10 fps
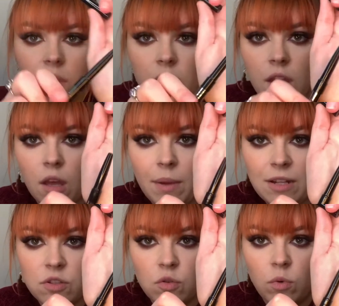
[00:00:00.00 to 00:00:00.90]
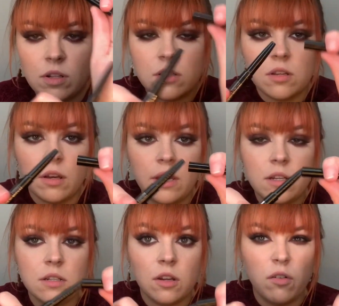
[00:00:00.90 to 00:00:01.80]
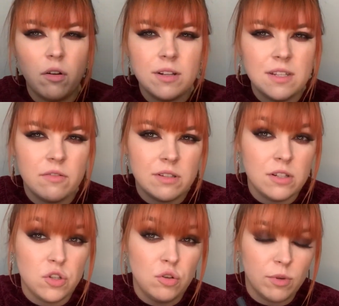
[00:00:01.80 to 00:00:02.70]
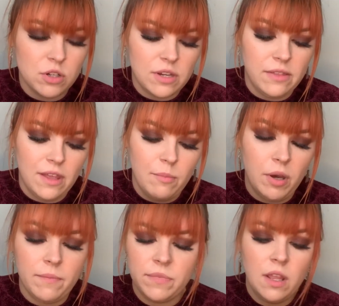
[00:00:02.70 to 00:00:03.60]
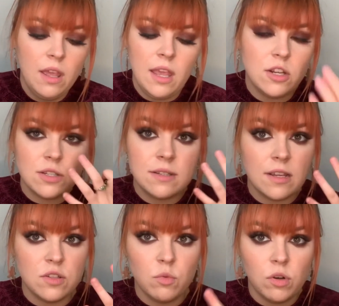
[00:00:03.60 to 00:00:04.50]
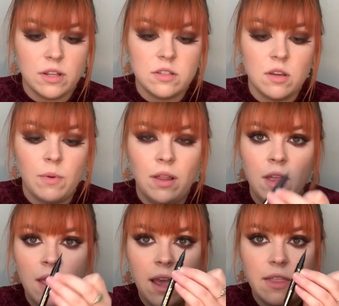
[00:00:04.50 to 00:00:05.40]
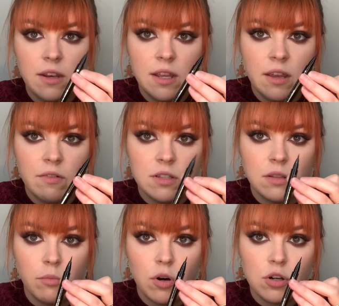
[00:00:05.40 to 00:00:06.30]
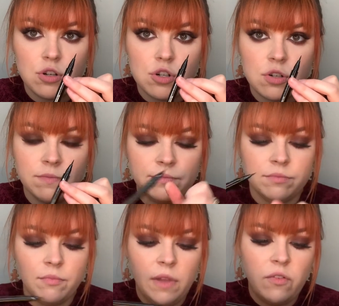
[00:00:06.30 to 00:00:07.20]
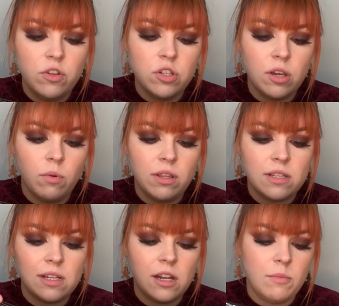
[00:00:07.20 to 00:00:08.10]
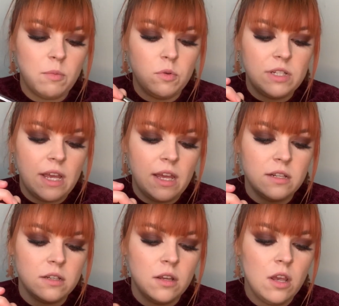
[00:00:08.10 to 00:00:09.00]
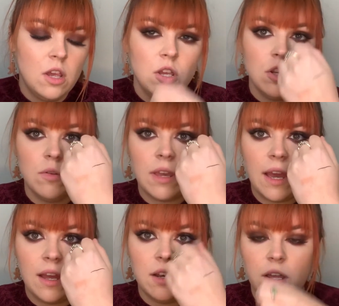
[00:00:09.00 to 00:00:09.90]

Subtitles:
a pencil one side, and granted there isn't too much in there, but it just stays in your waterline so well. And then here is the brush. If you do get one that's like a little bit more dead, you can